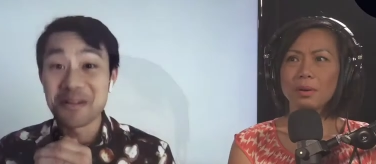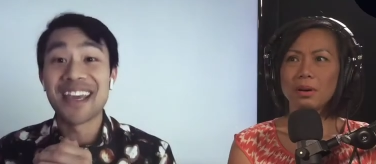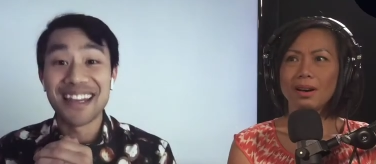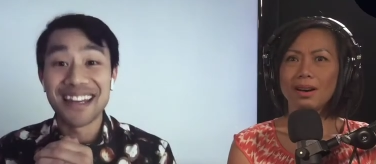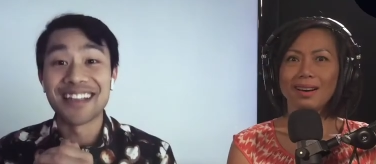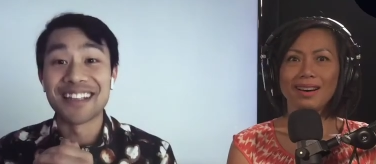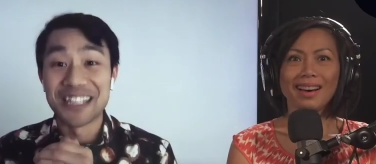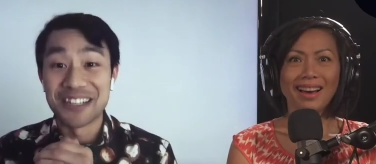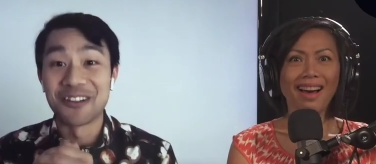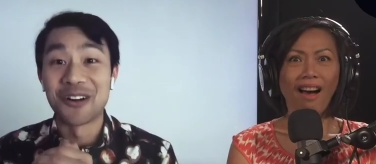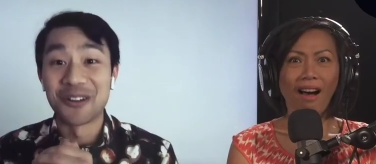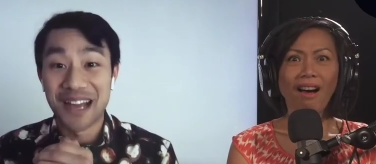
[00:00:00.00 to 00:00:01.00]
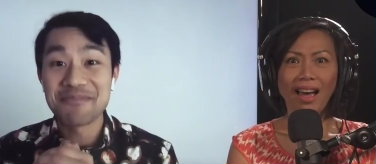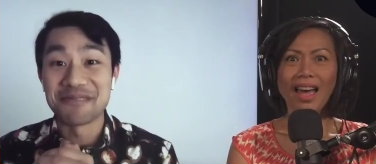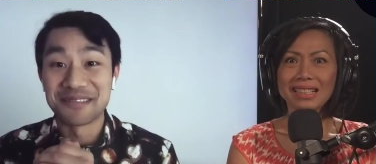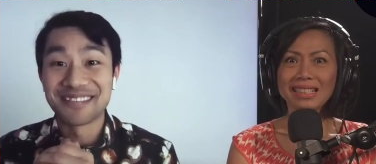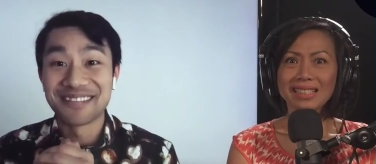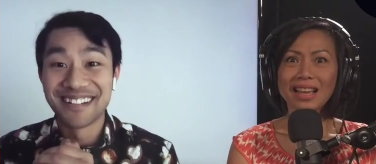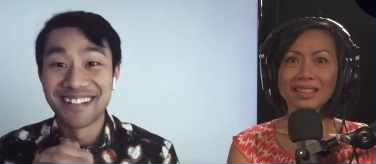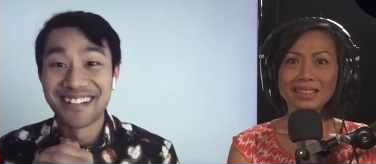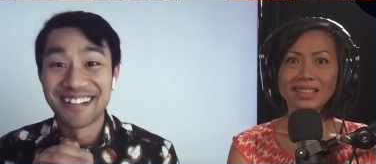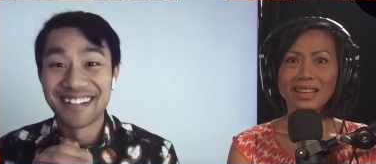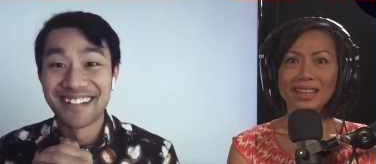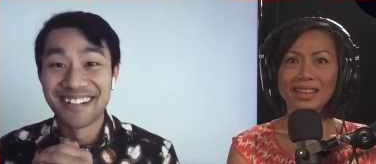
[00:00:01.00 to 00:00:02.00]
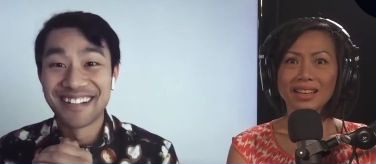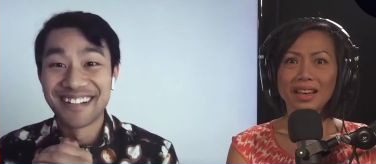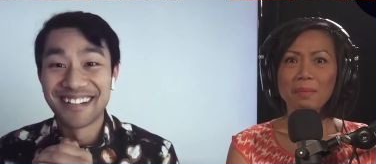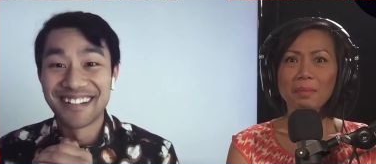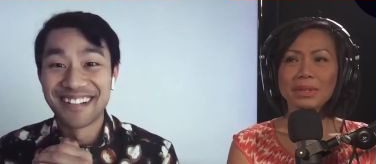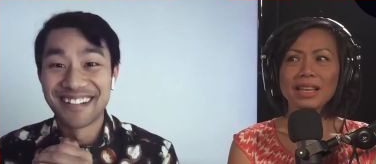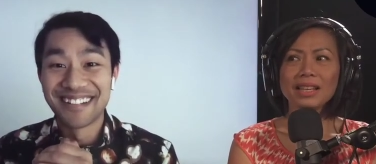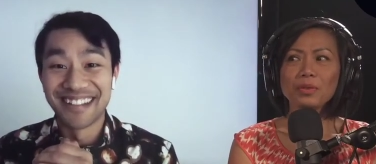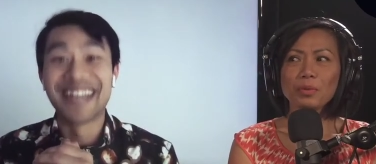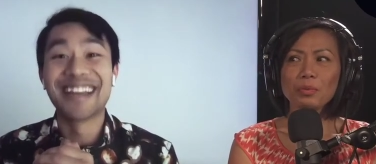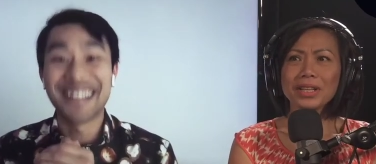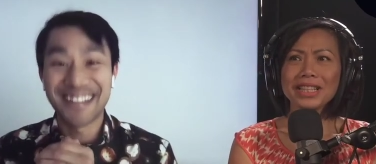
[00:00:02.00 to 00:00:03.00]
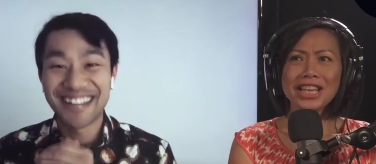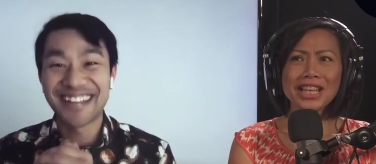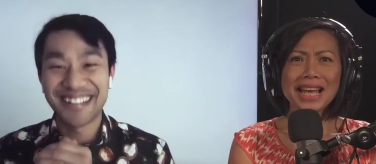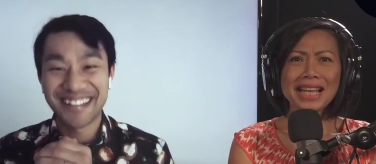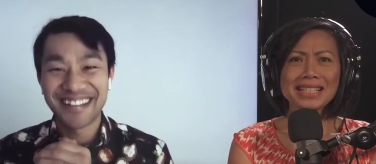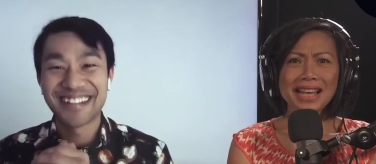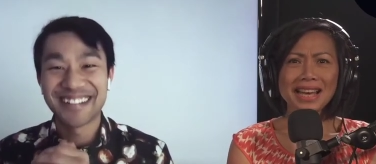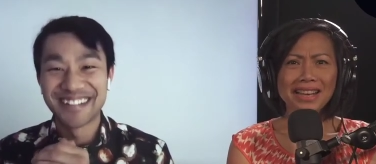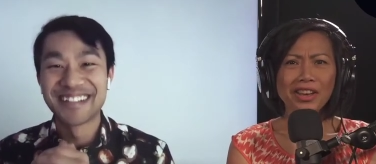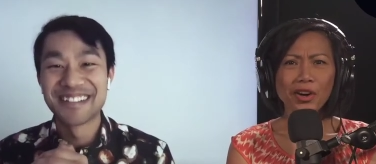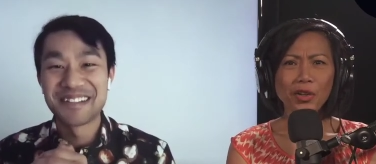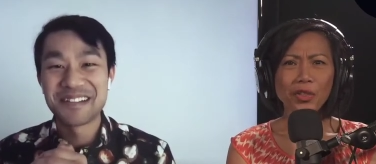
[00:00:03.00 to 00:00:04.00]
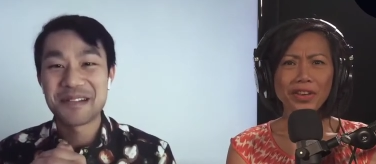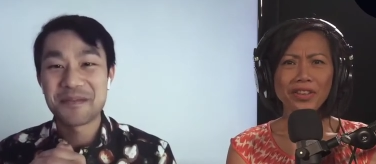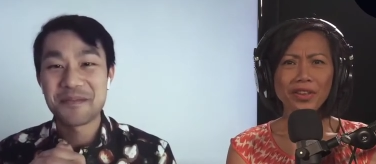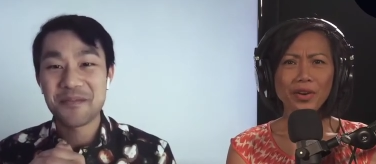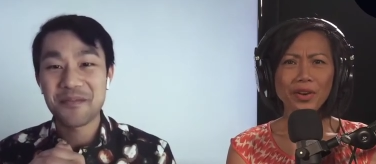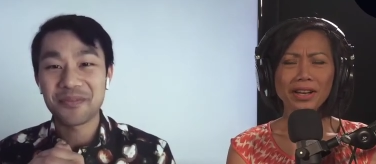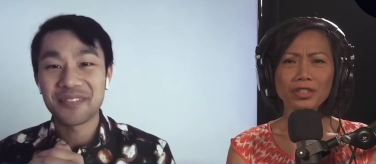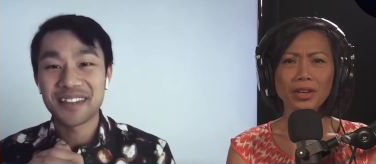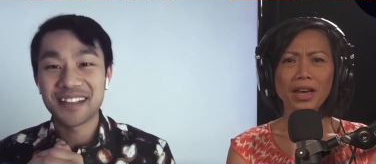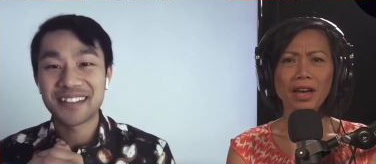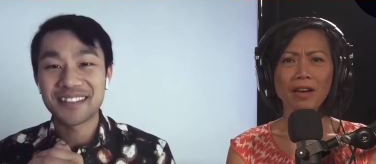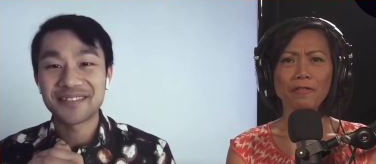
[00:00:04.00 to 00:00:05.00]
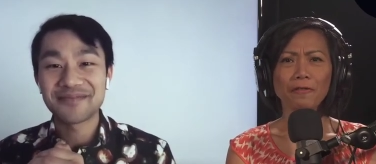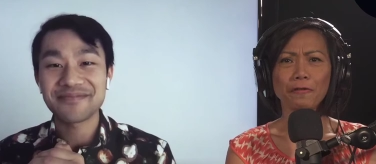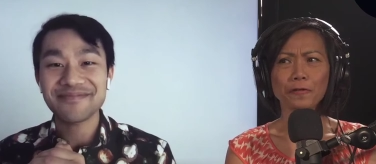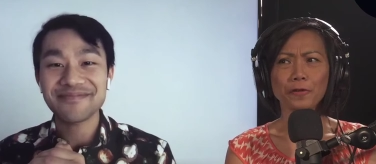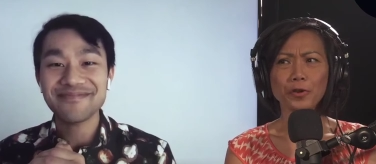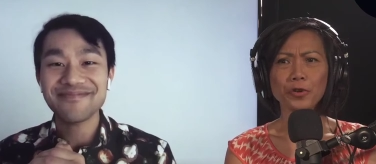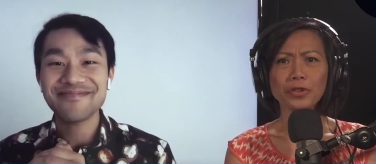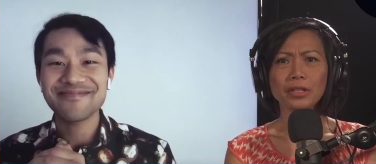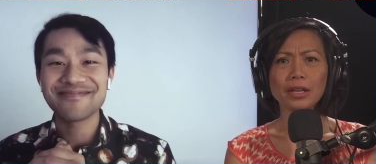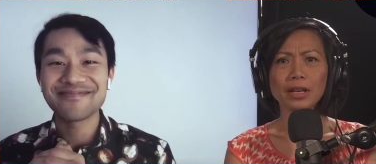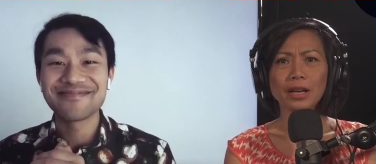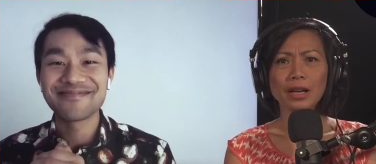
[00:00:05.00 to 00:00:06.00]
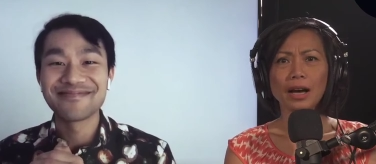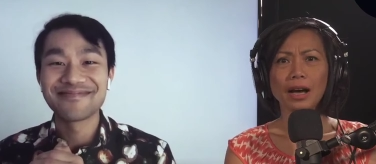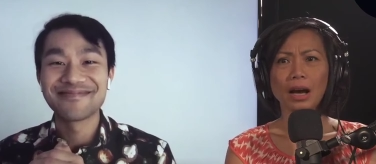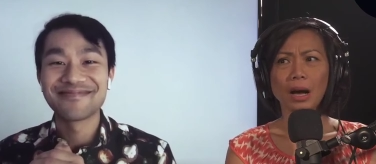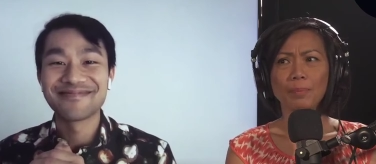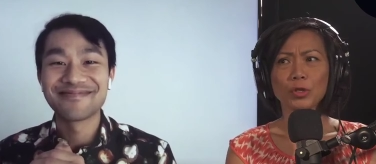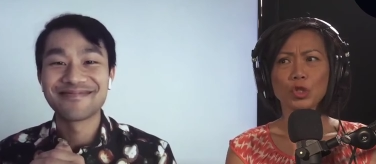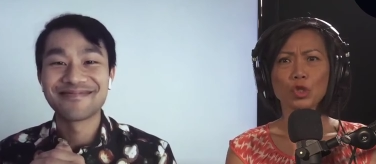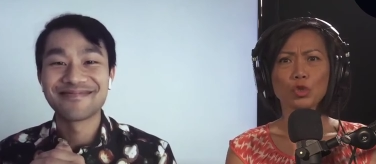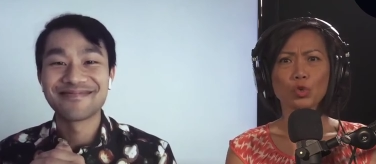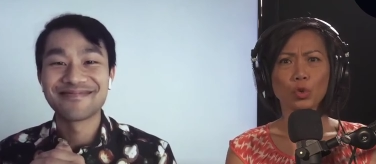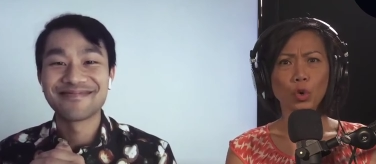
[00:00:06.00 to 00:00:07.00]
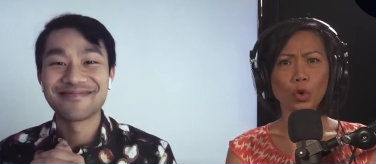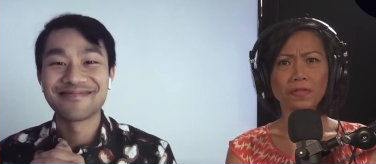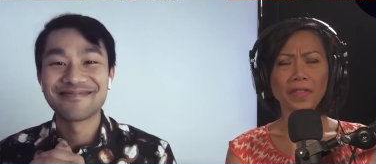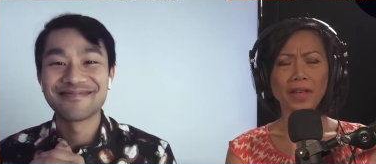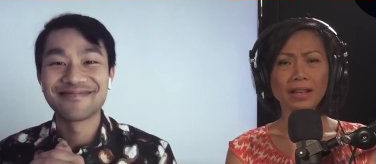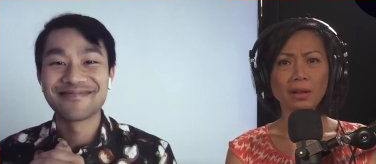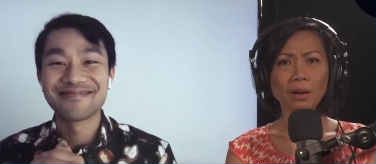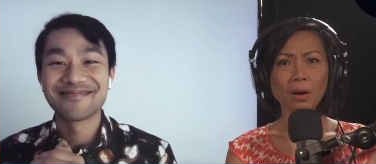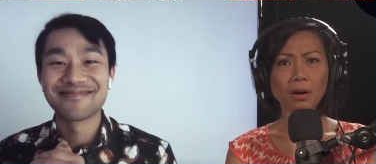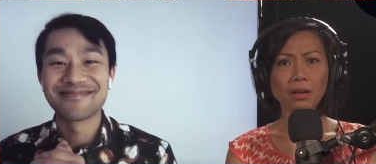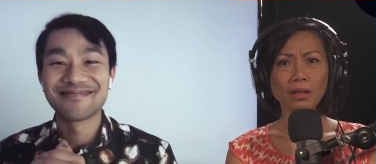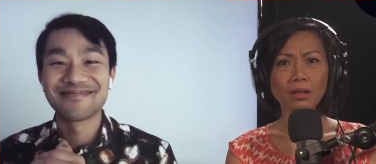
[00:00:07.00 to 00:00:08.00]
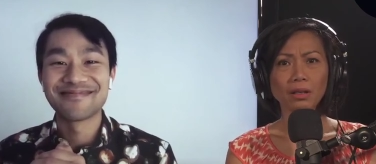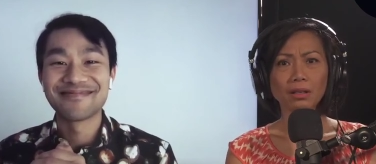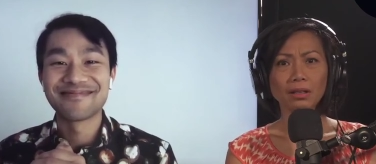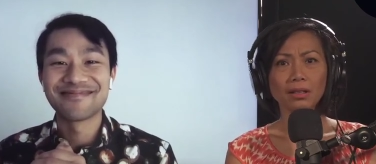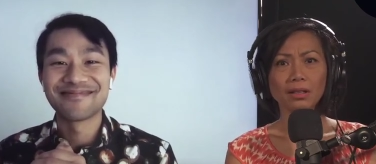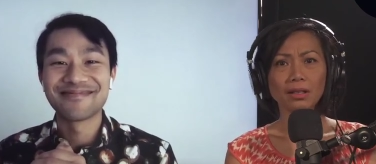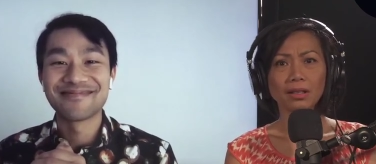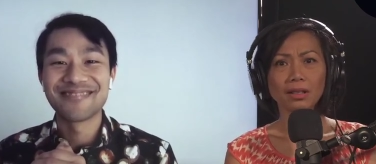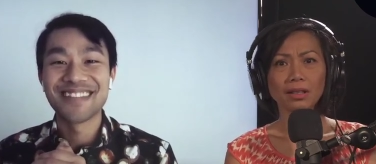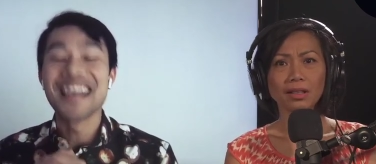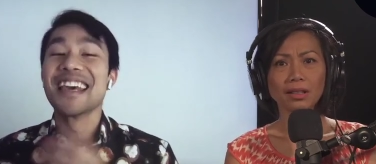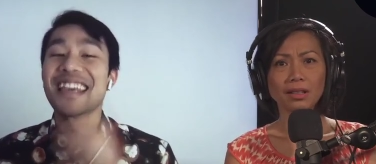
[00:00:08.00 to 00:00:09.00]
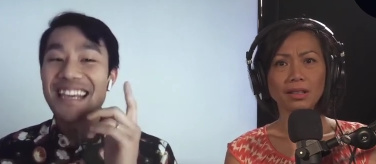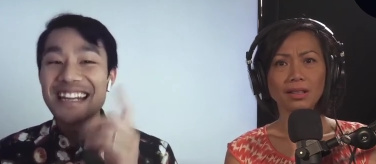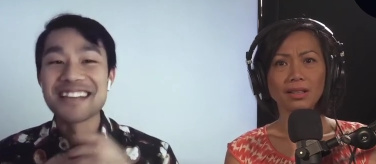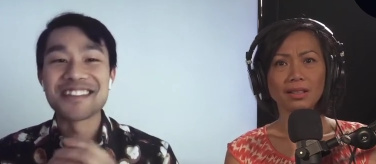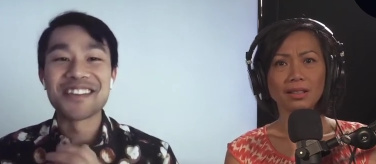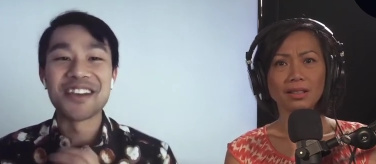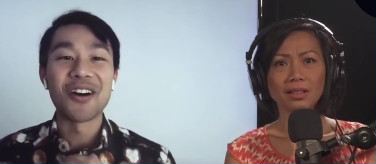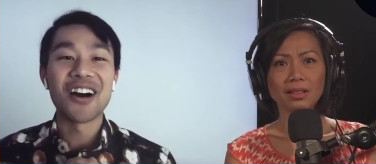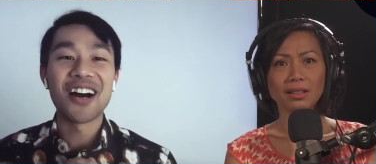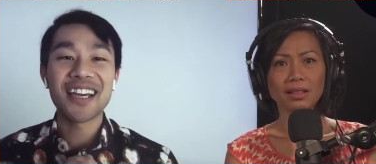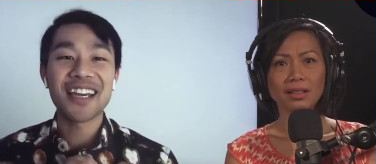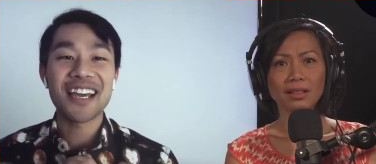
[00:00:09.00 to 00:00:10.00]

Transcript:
Speaker 1: be eating a year-old apple.
Speaker 2: Exactly. But then is that healthy though, like to have fruit stored for that long?
Speaker 1: It is. So I